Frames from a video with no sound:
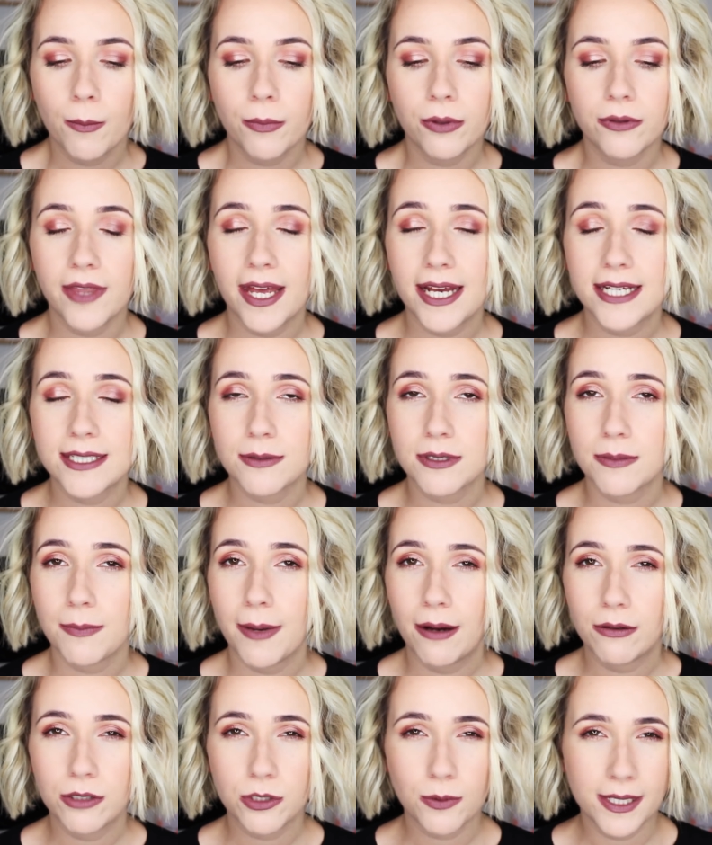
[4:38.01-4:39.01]
but theirs was
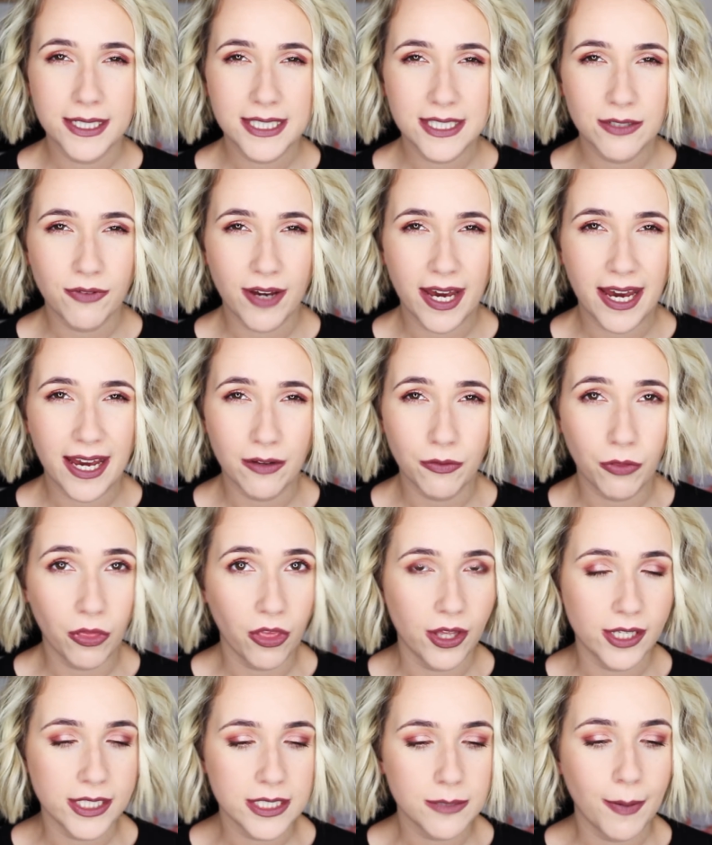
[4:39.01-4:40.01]
about
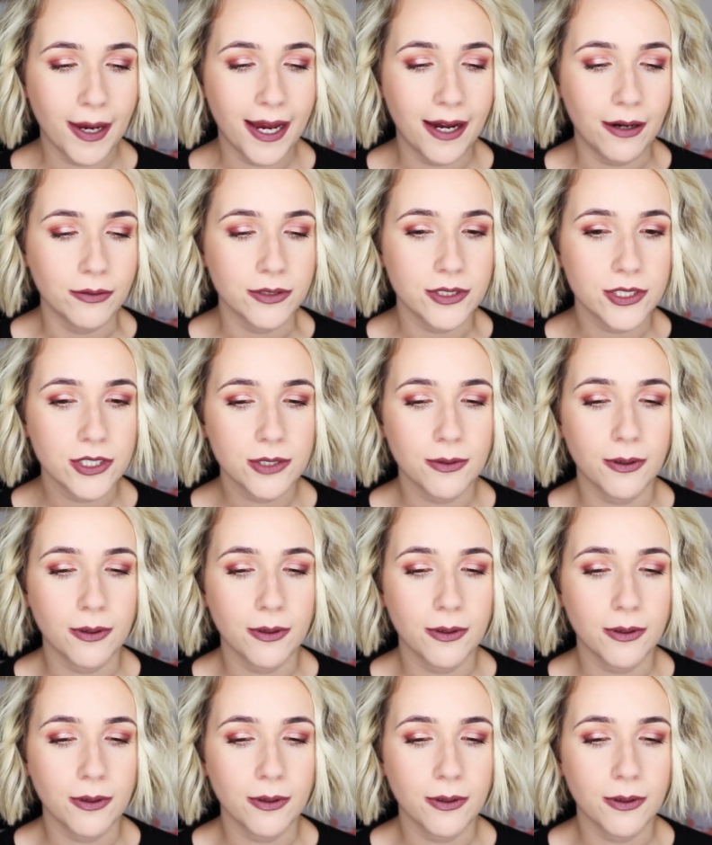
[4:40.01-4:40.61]
£25-30.